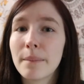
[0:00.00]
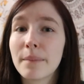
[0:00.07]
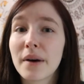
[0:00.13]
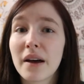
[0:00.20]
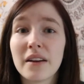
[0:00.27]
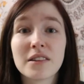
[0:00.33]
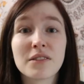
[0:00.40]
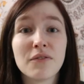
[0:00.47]

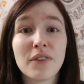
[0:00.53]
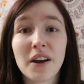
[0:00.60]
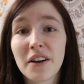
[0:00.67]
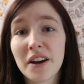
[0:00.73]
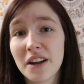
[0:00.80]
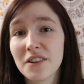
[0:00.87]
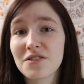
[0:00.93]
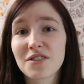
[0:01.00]
but it's
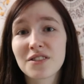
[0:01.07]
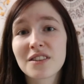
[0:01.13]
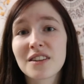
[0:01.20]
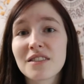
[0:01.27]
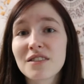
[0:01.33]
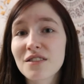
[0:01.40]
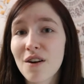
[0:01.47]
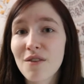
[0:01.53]
very
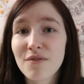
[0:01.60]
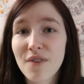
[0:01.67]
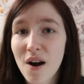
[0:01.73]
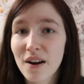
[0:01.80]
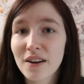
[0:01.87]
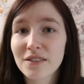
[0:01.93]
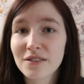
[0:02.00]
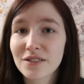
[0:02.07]
interesting so far,